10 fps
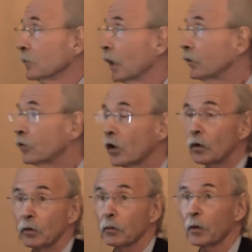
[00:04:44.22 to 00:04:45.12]
I can
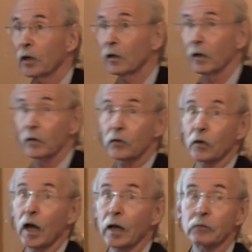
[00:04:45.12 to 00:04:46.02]
start with the parallels.
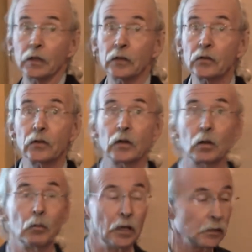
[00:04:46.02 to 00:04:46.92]
They're obvious and they're
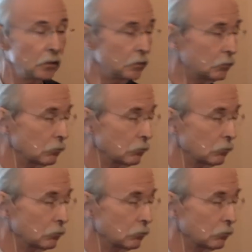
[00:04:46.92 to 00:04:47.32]
abundant.